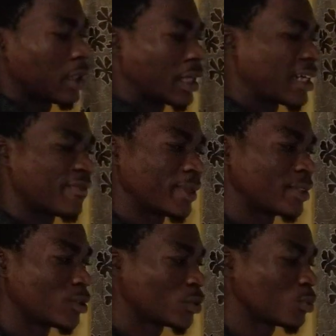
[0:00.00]
and have
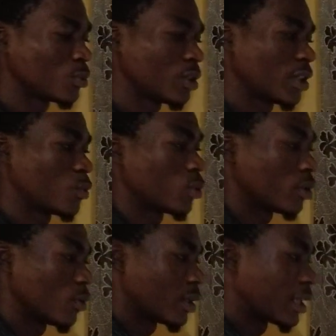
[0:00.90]
minus 2. It will
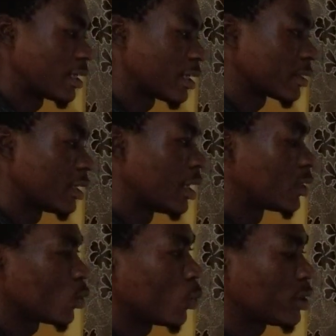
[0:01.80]
not work like that.
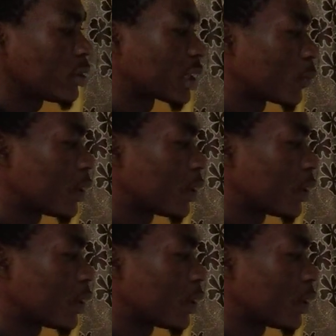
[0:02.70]
So what do you think we